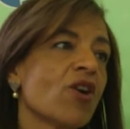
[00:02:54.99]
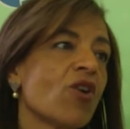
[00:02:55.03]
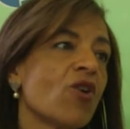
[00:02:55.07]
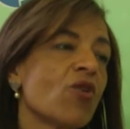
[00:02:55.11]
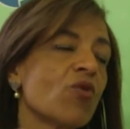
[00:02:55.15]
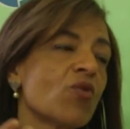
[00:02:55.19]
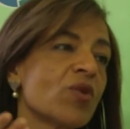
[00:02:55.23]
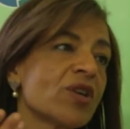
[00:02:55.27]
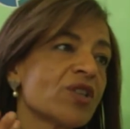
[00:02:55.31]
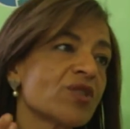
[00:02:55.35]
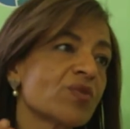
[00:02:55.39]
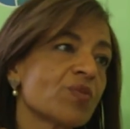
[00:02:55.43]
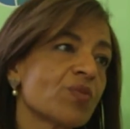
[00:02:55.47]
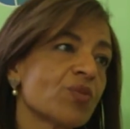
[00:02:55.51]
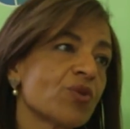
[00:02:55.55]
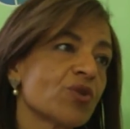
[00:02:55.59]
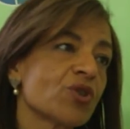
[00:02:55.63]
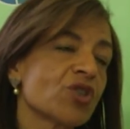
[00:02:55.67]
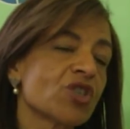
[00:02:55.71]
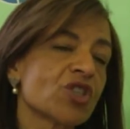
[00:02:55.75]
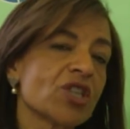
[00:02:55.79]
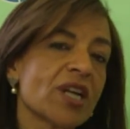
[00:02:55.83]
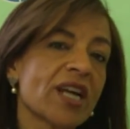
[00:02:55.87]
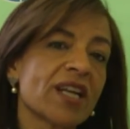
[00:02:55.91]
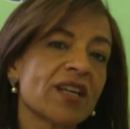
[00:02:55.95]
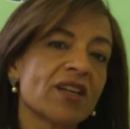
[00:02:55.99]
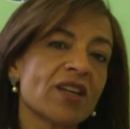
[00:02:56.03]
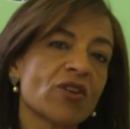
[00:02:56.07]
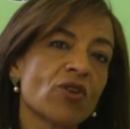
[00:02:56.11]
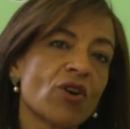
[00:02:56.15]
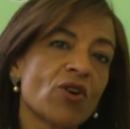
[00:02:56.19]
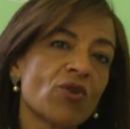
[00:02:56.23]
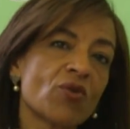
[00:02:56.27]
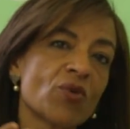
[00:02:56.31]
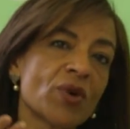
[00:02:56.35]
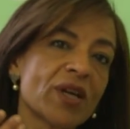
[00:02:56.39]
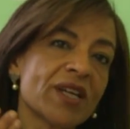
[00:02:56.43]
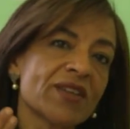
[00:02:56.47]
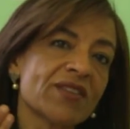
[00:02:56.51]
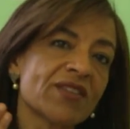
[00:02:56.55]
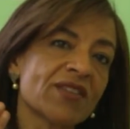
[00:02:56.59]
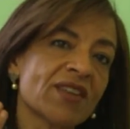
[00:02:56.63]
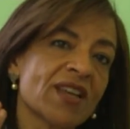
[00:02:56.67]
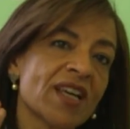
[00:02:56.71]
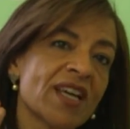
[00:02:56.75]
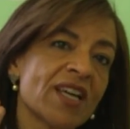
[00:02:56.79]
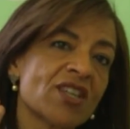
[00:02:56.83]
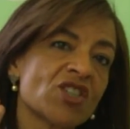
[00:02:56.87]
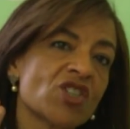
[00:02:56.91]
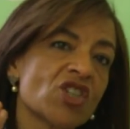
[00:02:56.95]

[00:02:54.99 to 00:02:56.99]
Always push and always